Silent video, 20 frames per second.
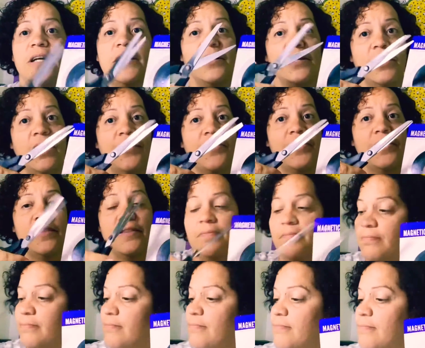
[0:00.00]
and cut
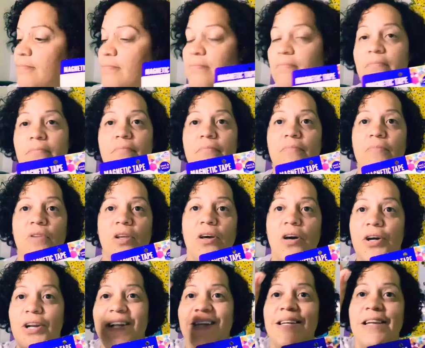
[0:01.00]

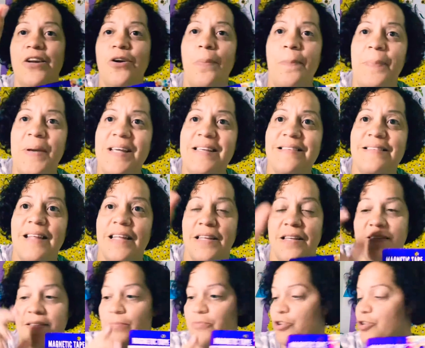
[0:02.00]
a little piece like
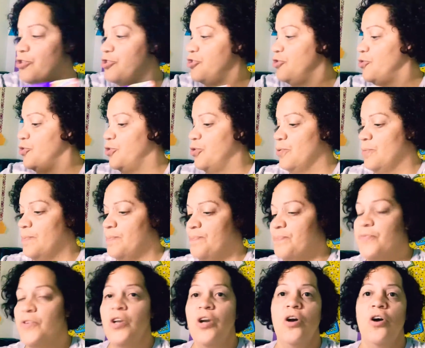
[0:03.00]
this. I'm going to show you.
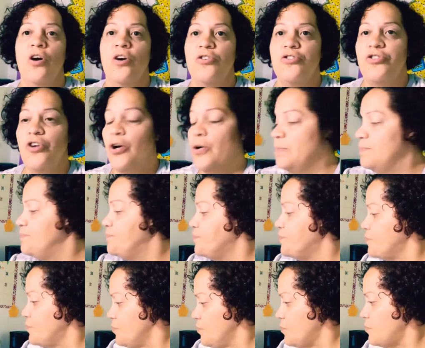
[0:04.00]
So
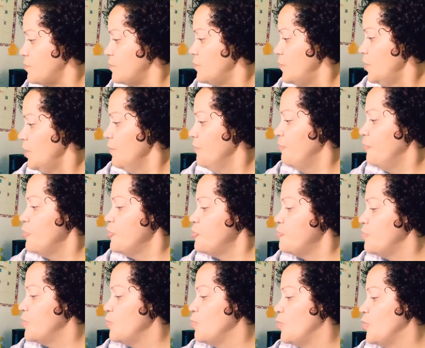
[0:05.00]
first
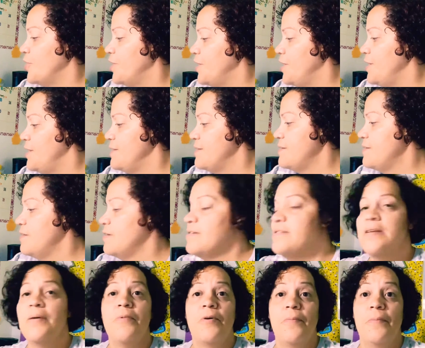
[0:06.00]
reward is,
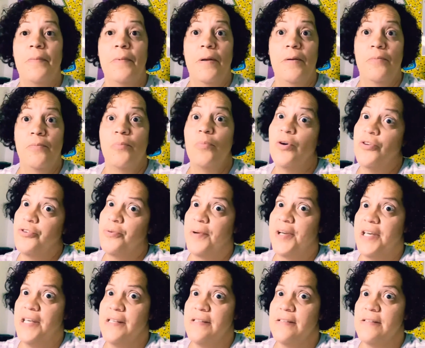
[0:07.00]
most of my
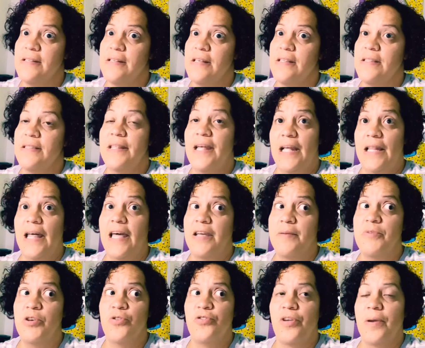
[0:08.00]
kids, they like
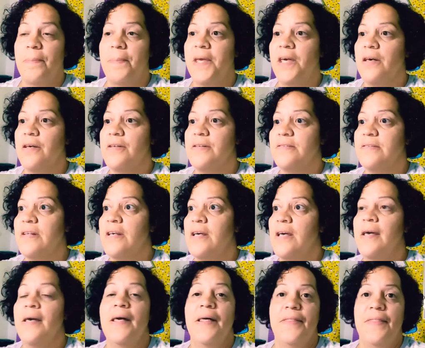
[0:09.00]
music because
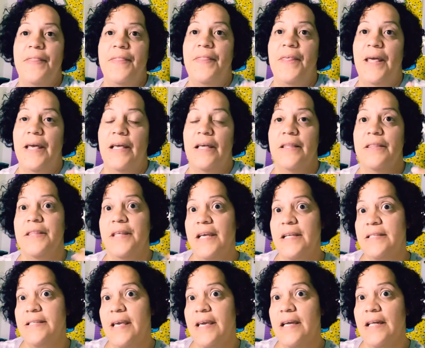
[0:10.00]

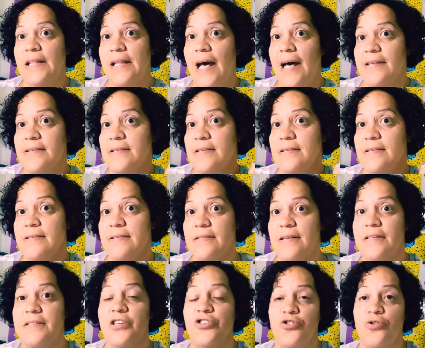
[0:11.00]
they take classes,
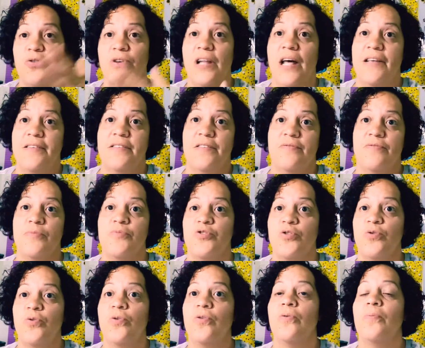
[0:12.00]
additional classes from
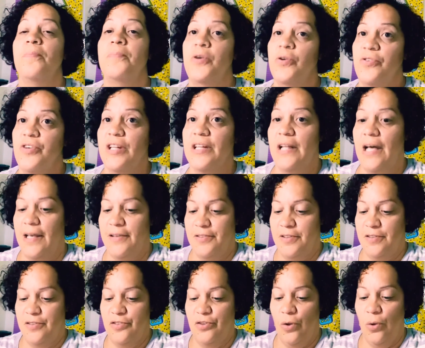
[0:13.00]
school, music
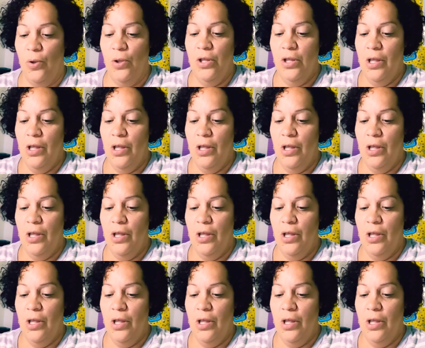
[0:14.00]
classes. So